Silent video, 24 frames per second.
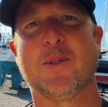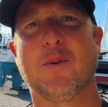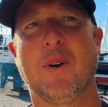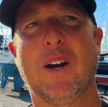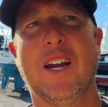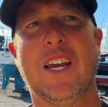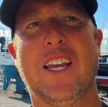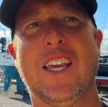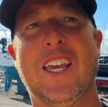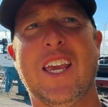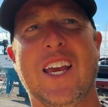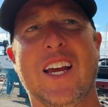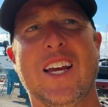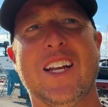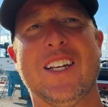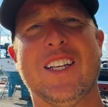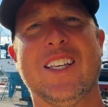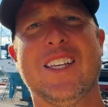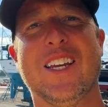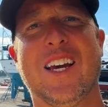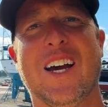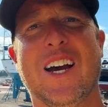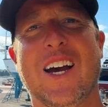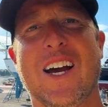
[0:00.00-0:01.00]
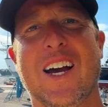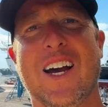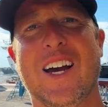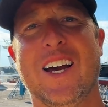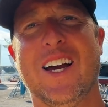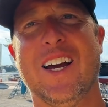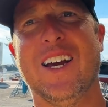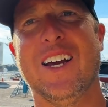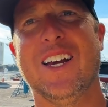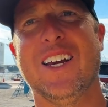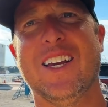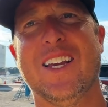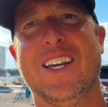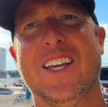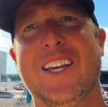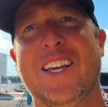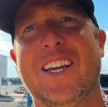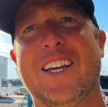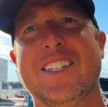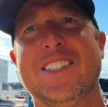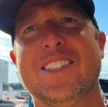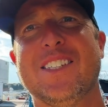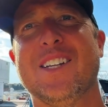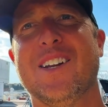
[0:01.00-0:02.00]
why you can't
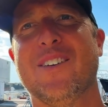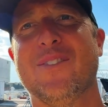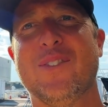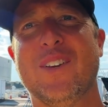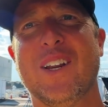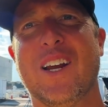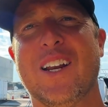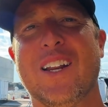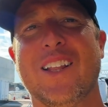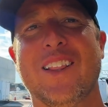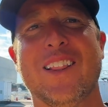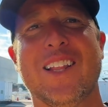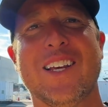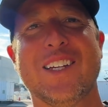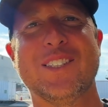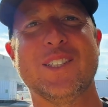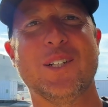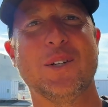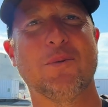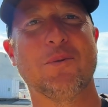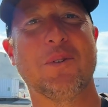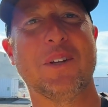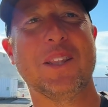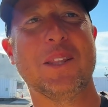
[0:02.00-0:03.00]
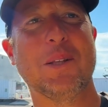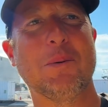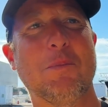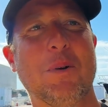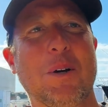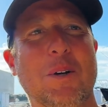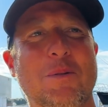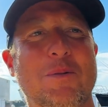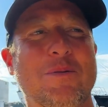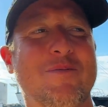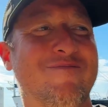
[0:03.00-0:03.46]
get stuff done unless you're with the boat.